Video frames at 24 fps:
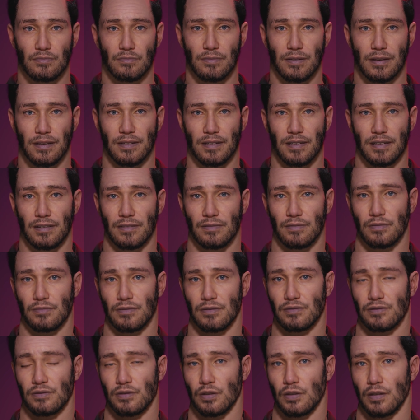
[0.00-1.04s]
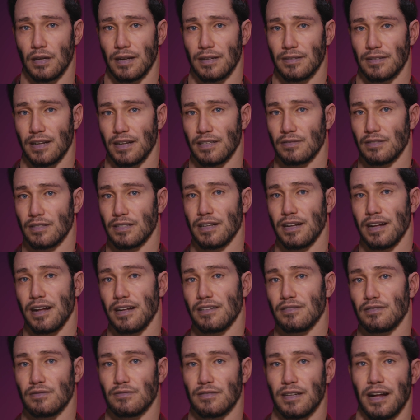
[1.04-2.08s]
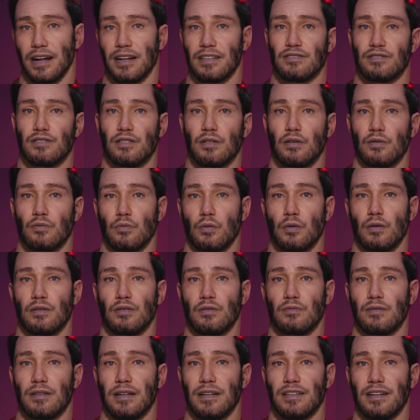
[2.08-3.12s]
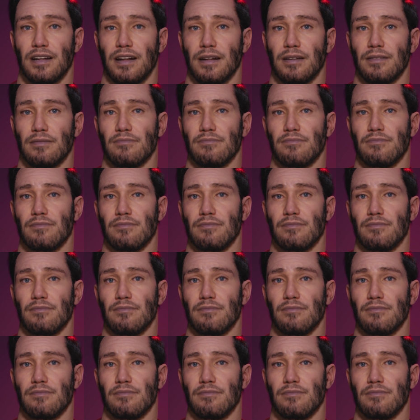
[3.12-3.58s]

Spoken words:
leaning into this new identity as a dancer or comedian.